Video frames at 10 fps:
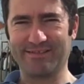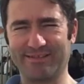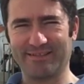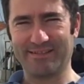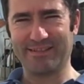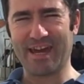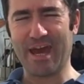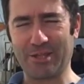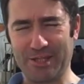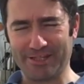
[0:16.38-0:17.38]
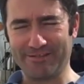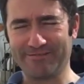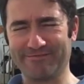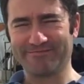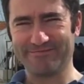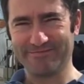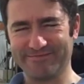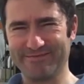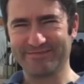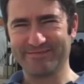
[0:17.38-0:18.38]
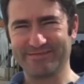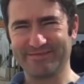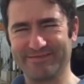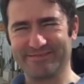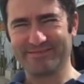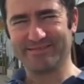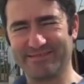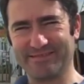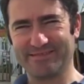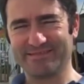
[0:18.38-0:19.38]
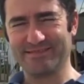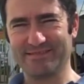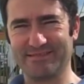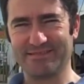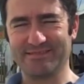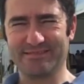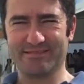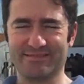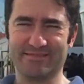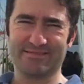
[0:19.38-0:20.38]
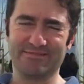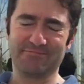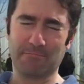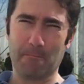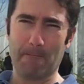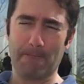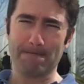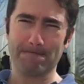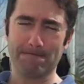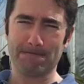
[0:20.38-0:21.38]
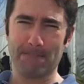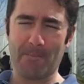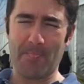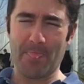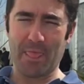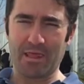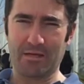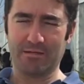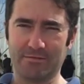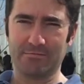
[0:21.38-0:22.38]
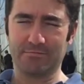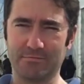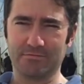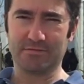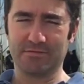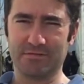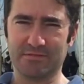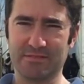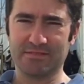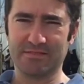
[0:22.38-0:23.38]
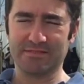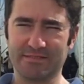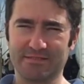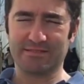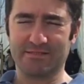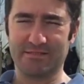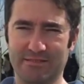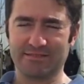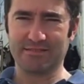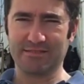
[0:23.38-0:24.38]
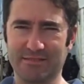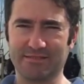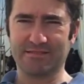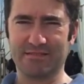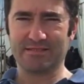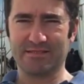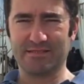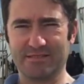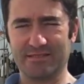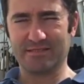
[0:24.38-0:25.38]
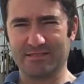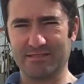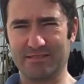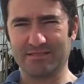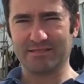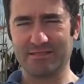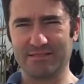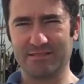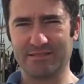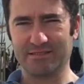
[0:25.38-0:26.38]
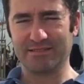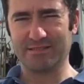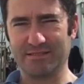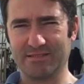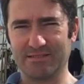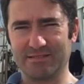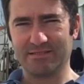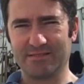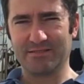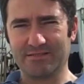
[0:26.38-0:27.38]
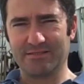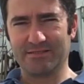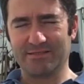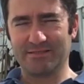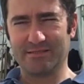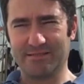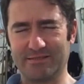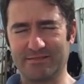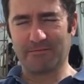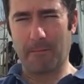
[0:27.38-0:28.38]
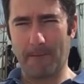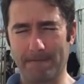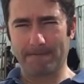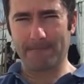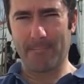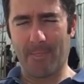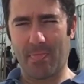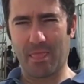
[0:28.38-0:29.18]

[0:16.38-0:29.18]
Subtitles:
And here we have one of the best producers in the area, António Saramago, who is going to tell us a little bit about the philosophy of his